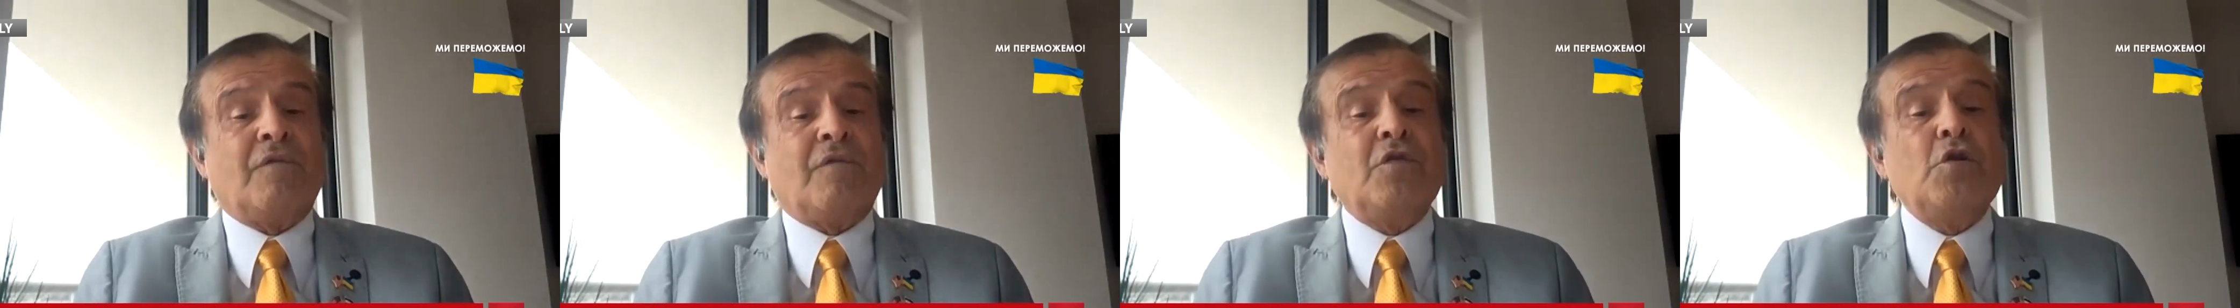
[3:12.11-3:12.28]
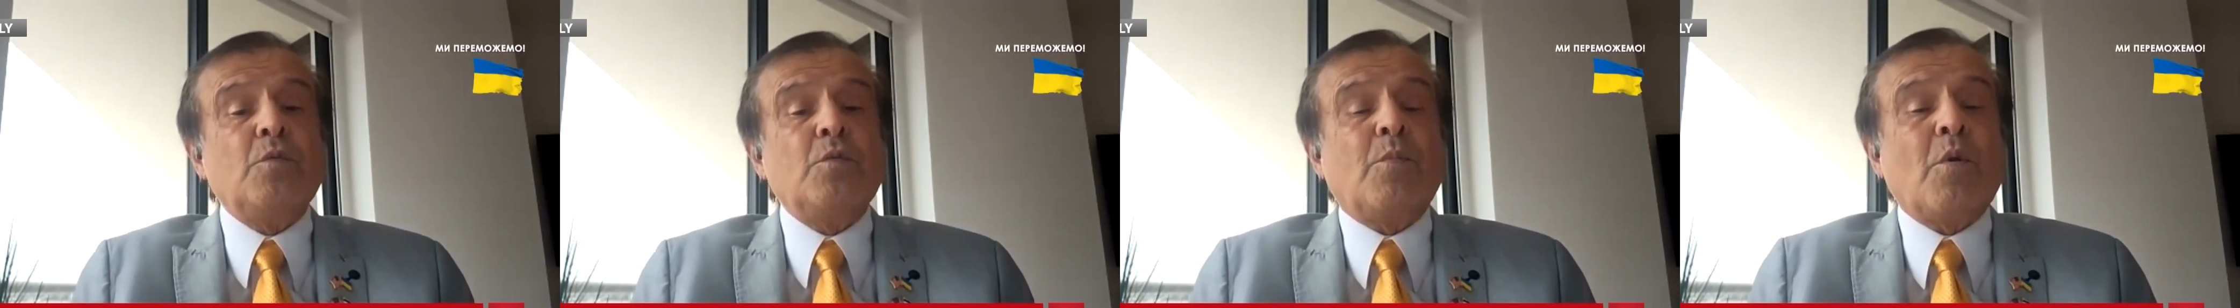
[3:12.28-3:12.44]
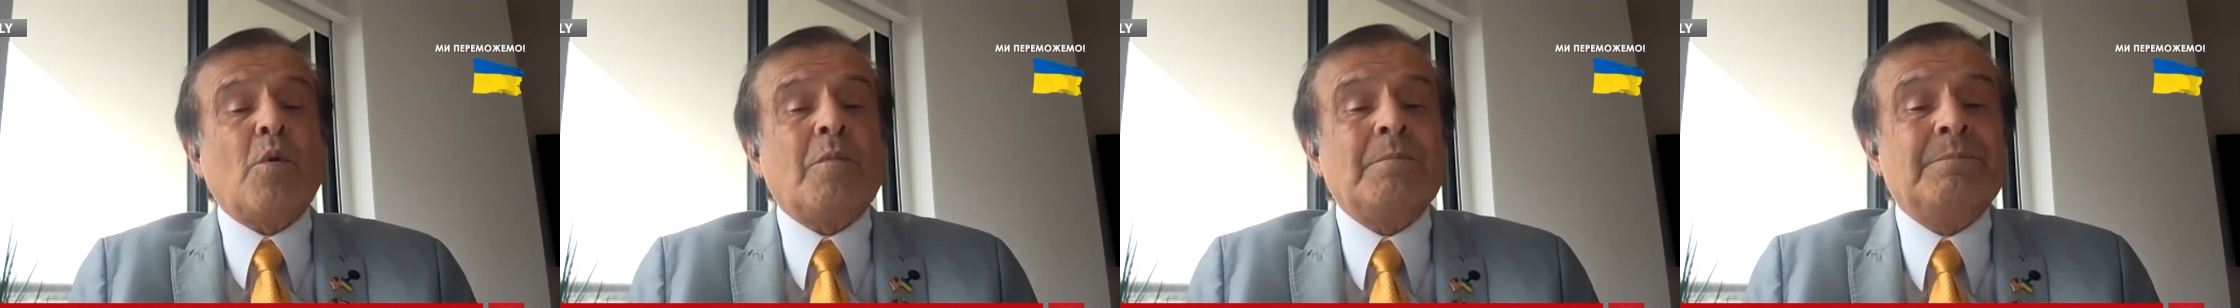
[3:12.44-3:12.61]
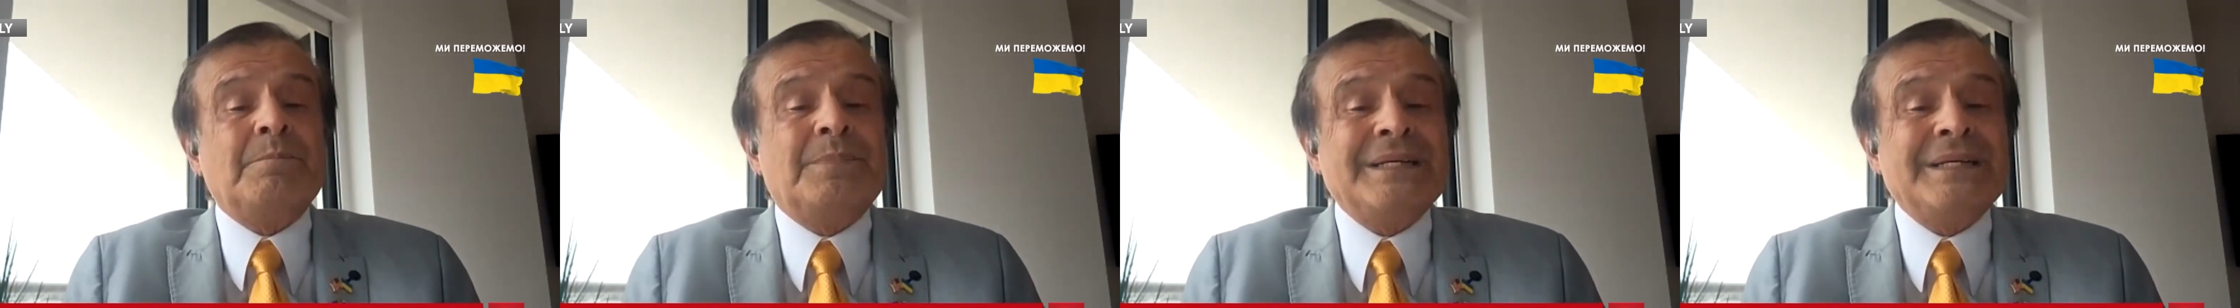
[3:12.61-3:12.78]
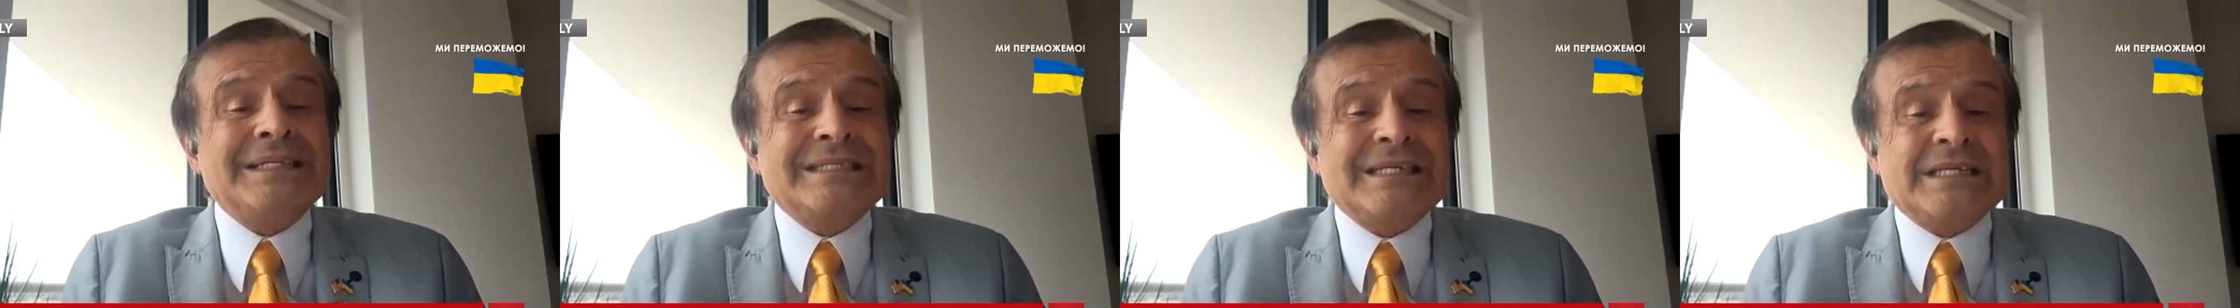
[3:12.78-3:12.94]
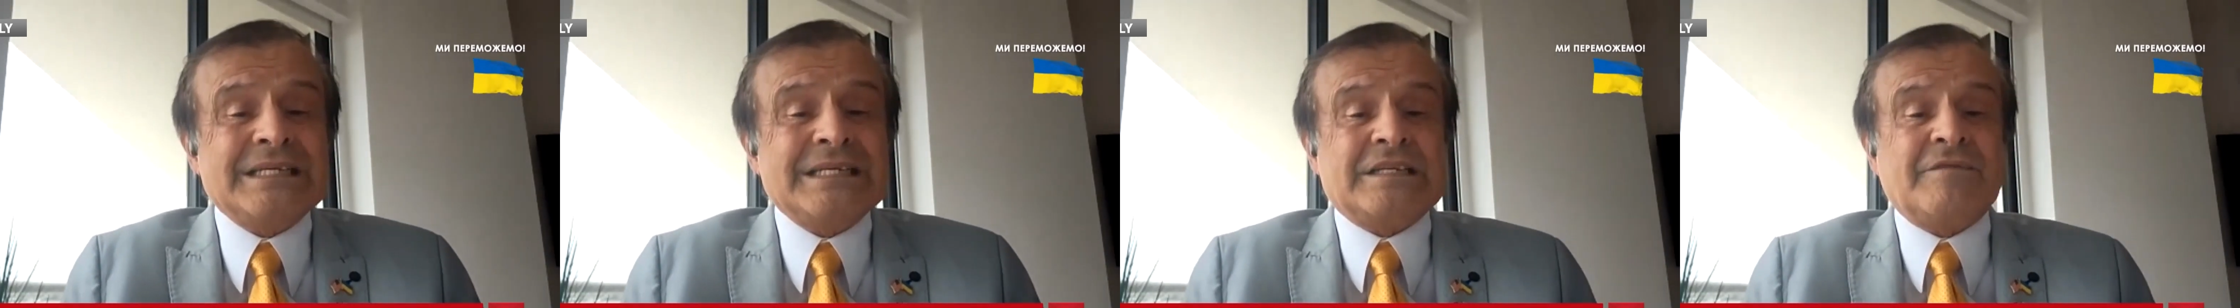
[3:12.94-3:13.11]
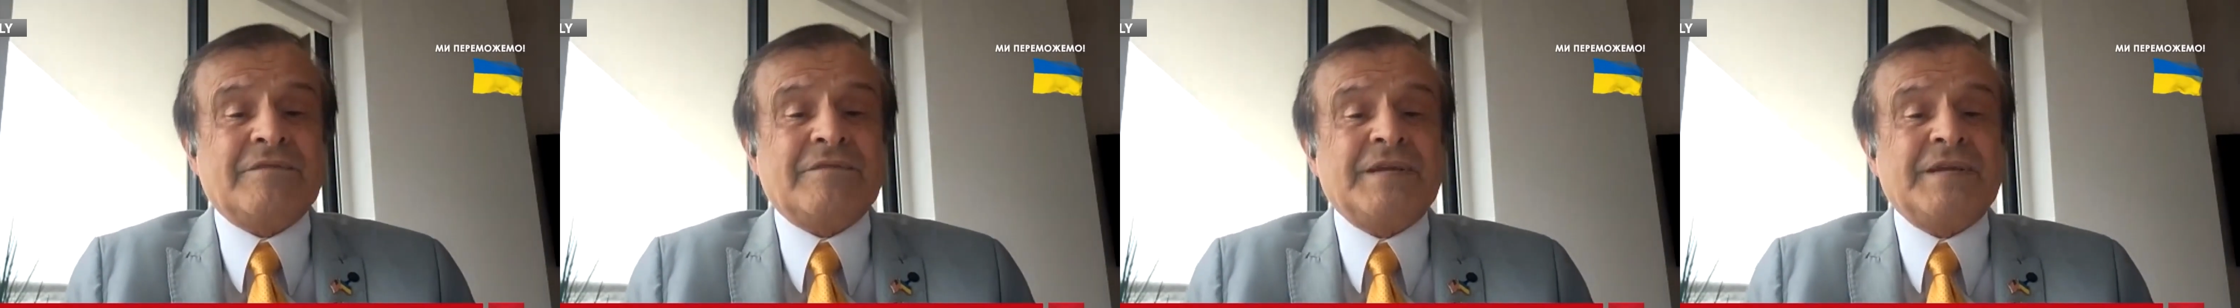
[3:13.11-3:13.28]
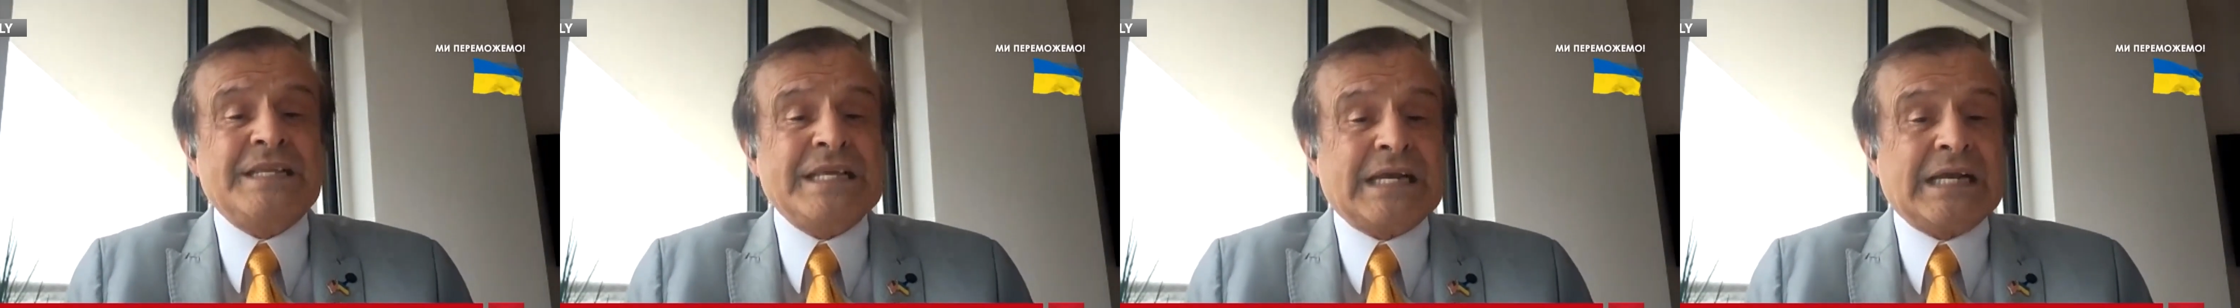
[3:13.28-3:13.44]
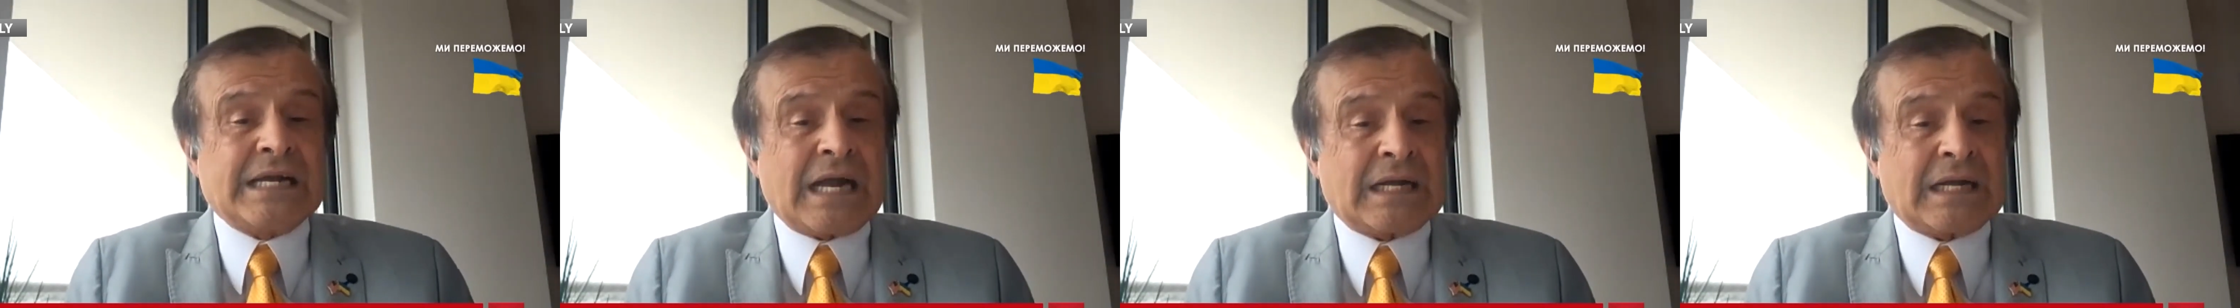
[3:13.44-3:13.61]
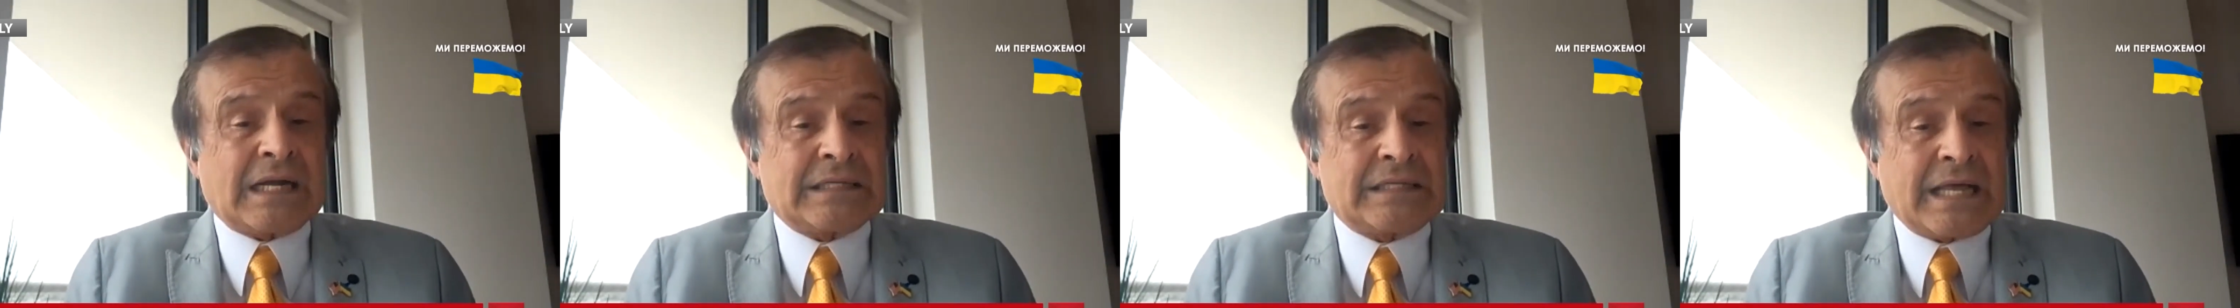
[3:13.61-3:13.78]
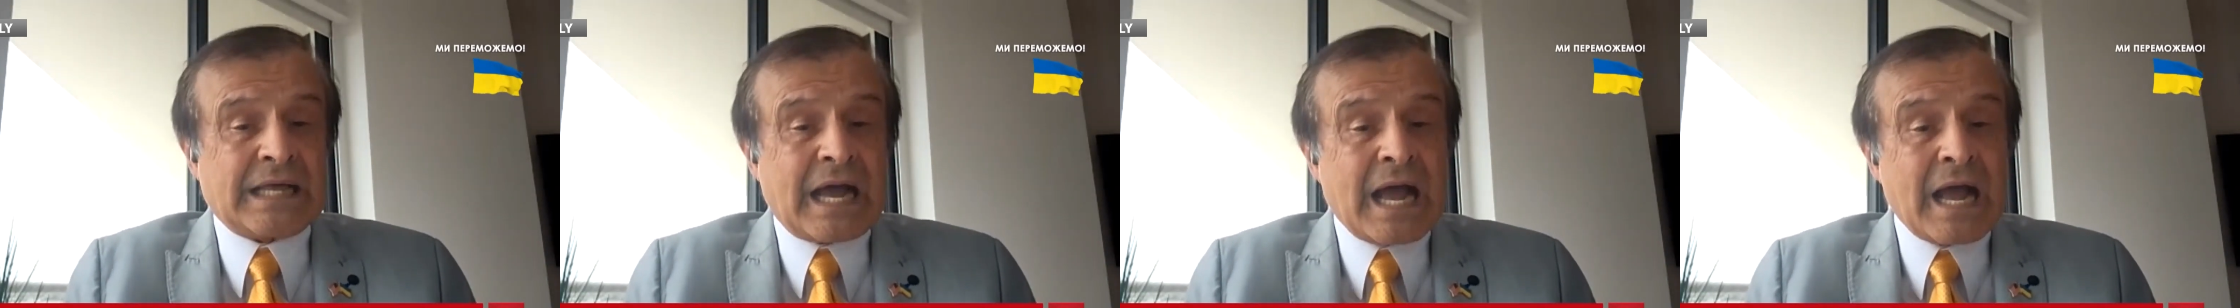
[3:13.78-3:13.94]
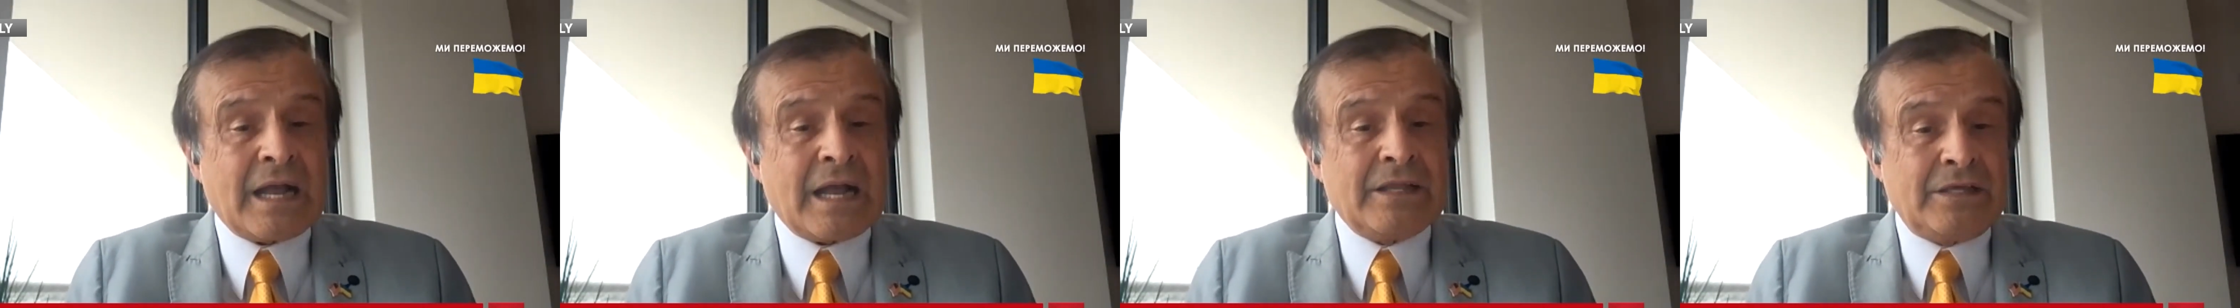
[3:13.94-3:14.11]
you will never have what you
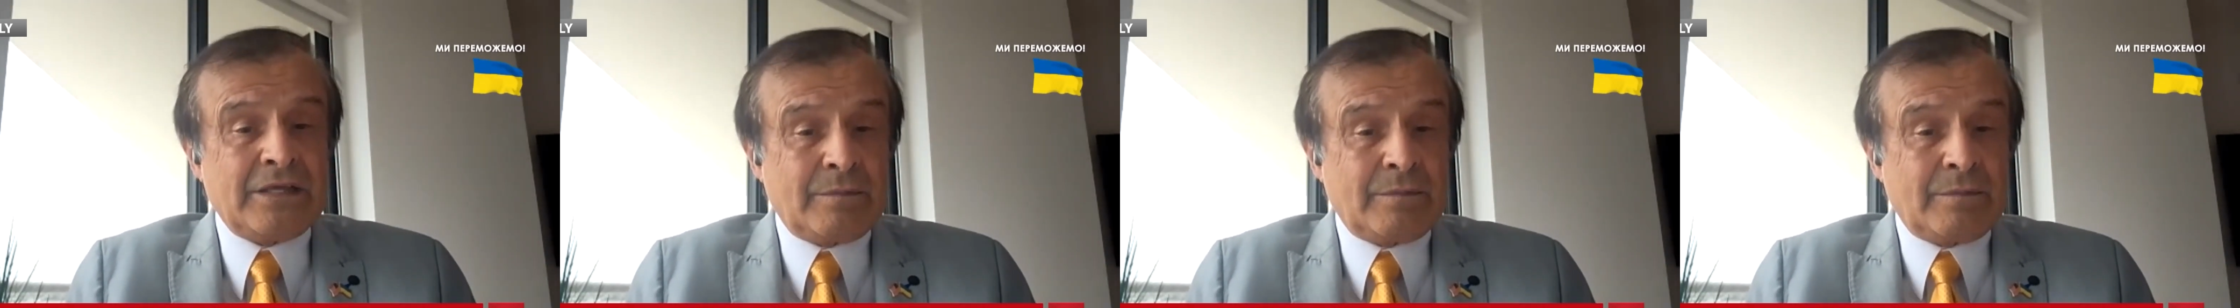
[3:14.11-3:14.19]
deserve.